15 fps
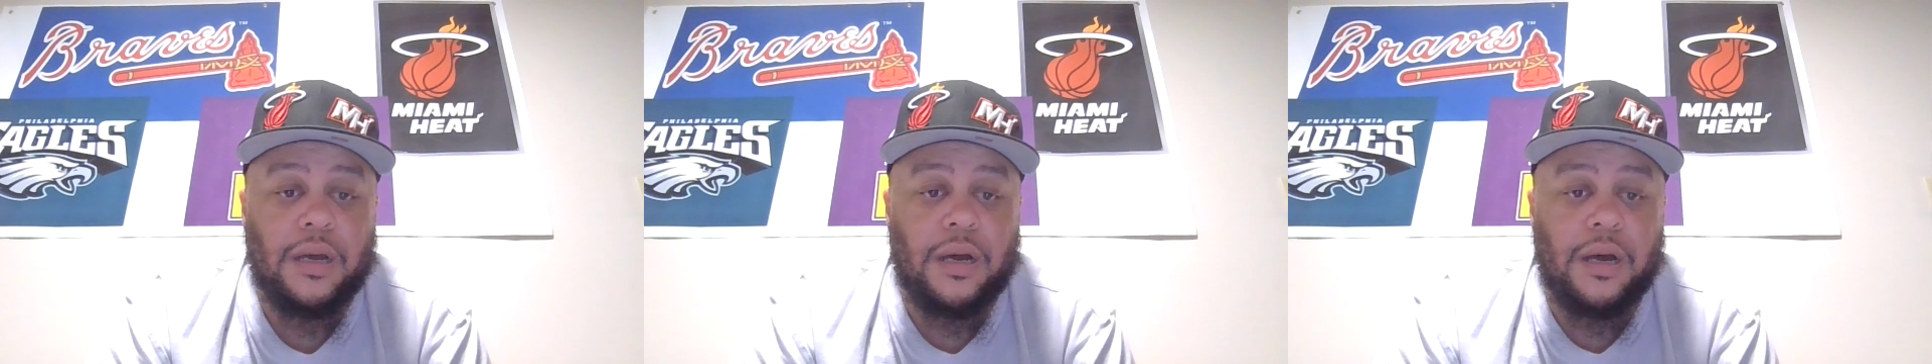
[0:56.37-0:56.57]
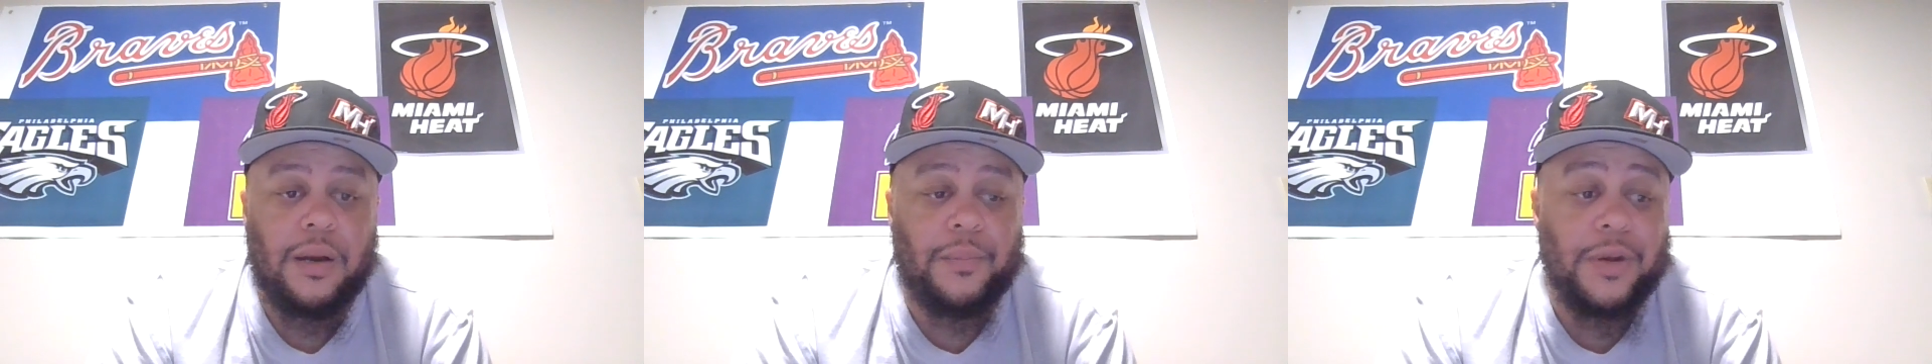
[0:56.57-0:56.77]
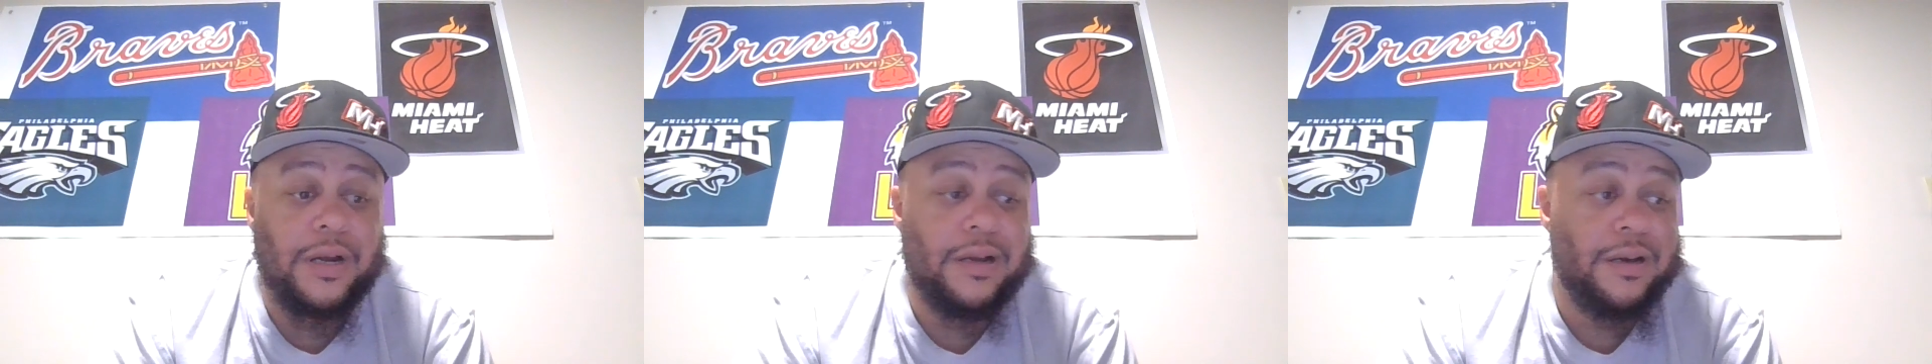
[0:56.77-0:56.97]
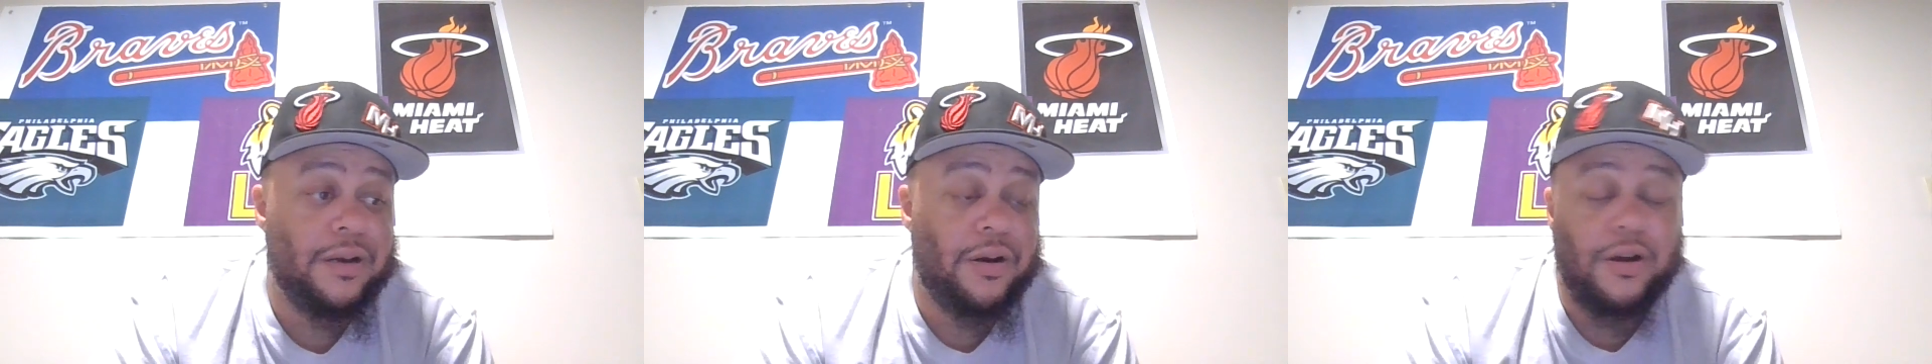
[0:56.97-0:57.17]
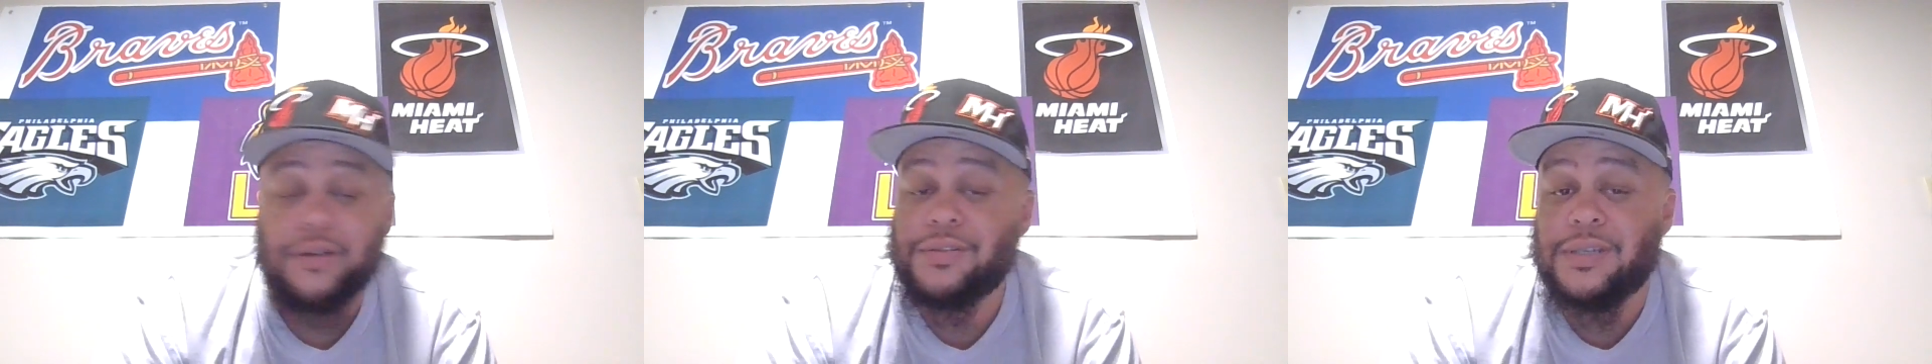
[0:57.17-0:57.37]
A
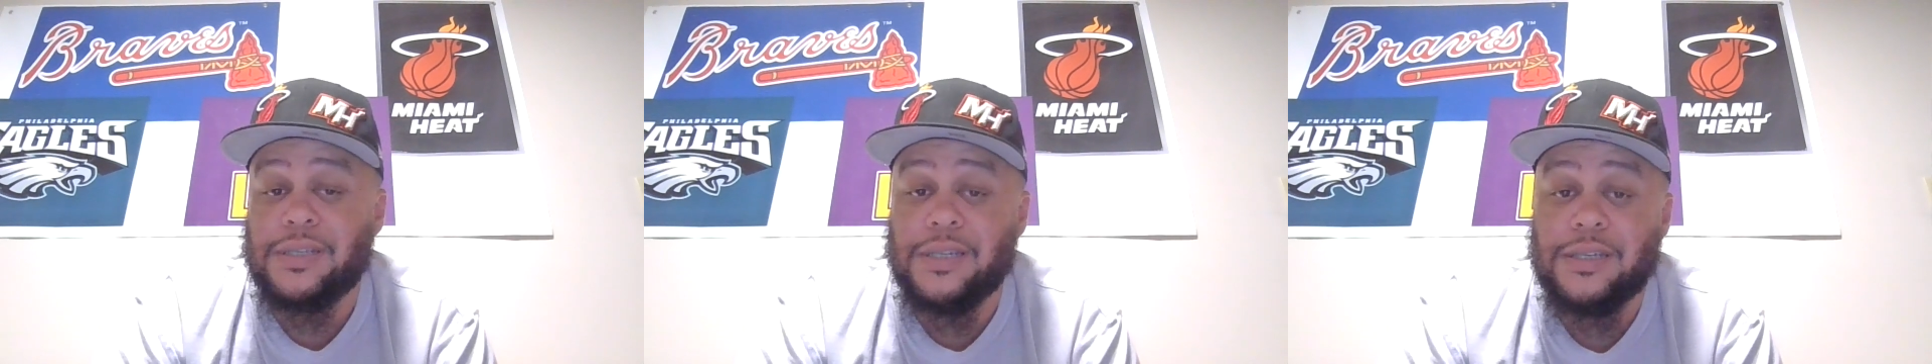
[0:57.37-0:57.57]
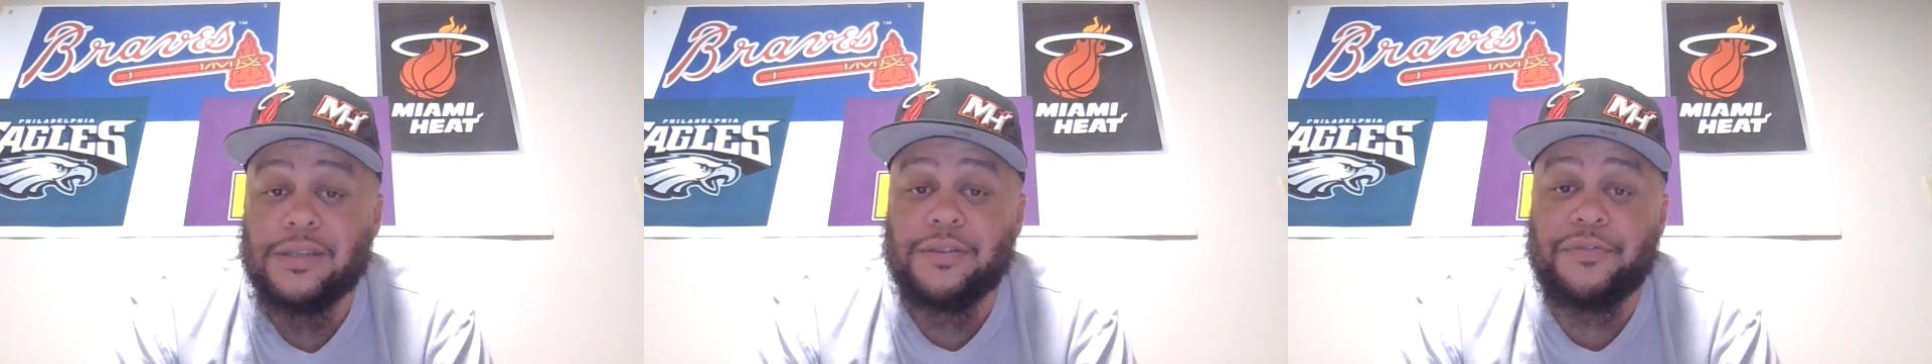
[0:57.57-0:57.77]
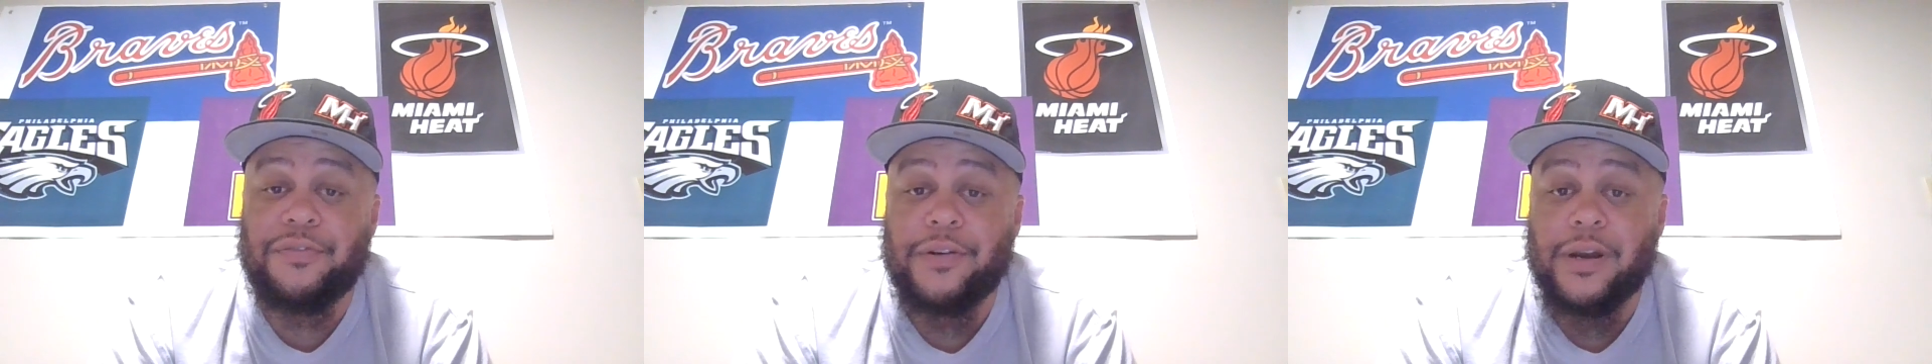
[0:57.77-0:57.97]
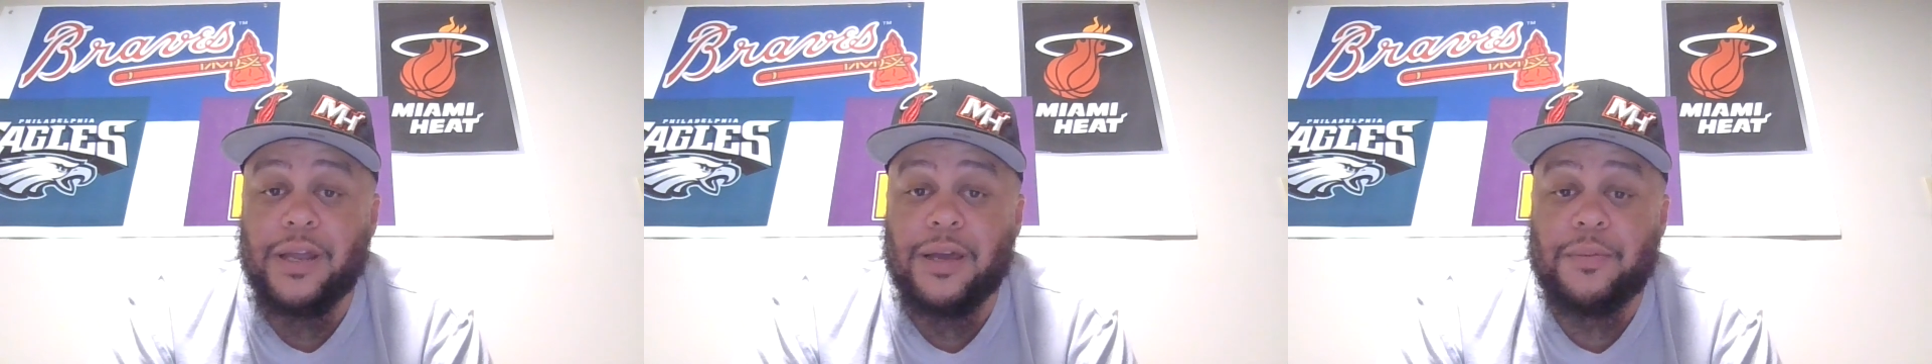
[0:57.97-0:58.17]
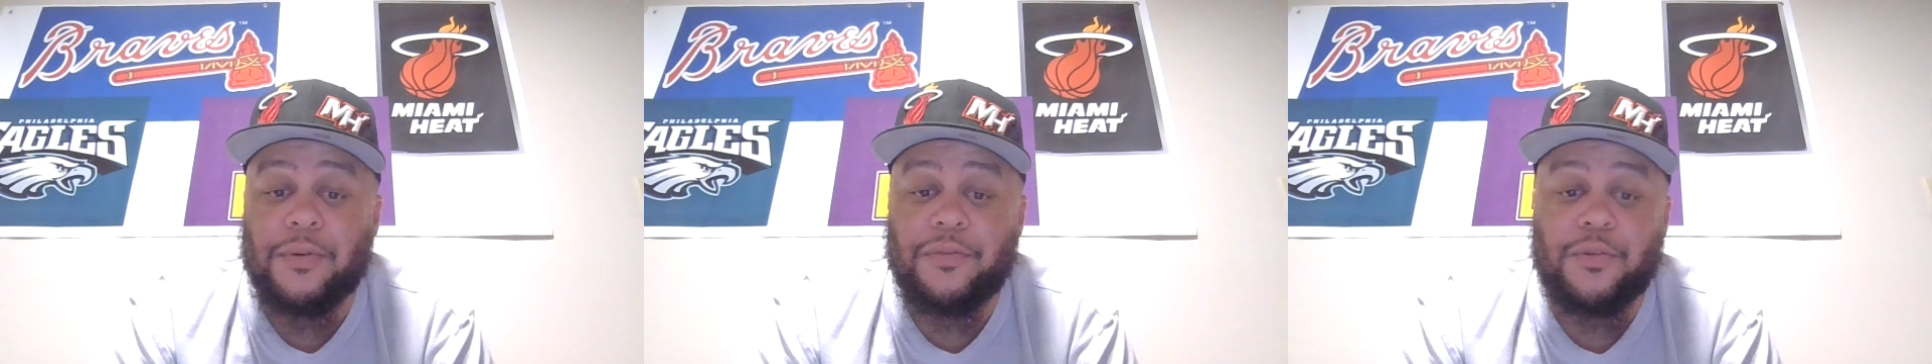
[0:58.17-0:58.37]
good offseason for them.